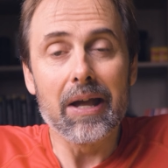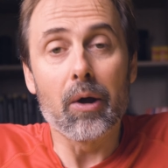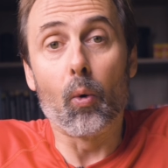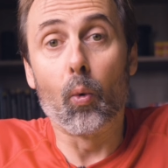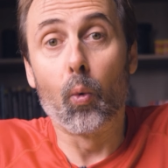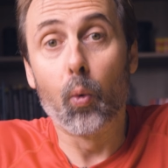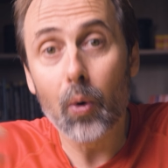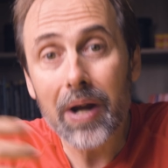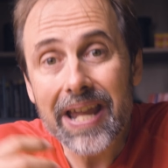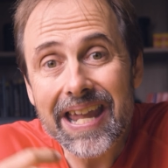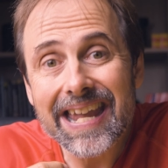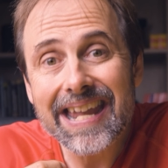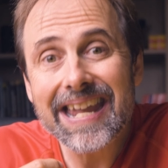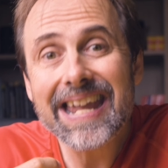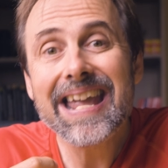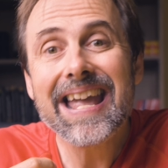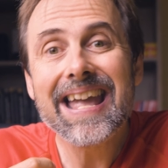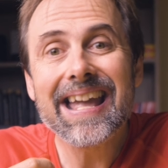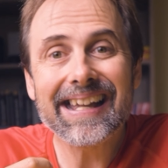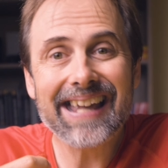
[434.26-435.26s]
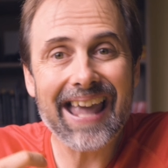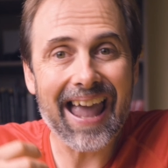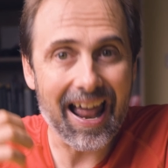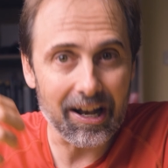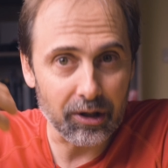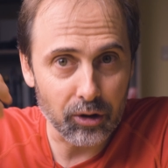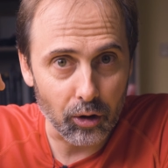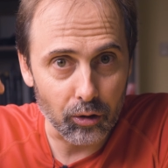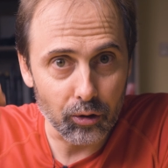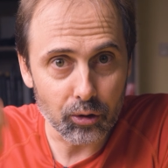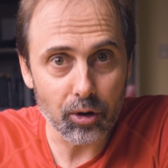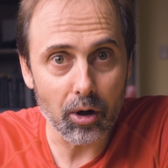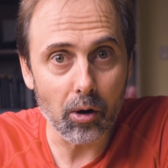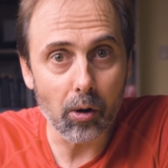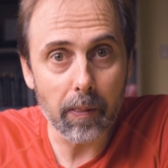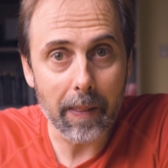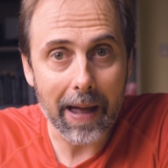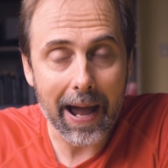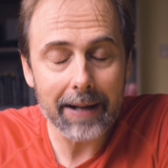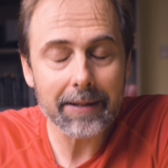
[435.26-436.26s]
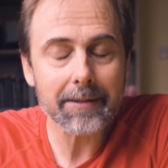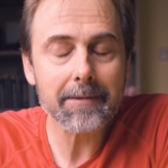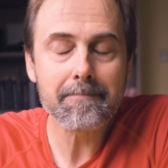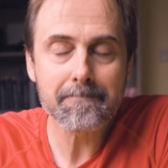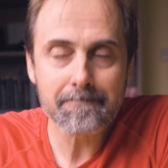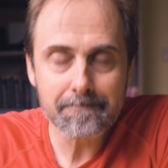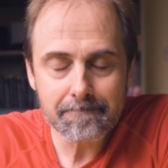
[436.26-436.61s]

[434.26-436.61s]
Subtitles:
We can control that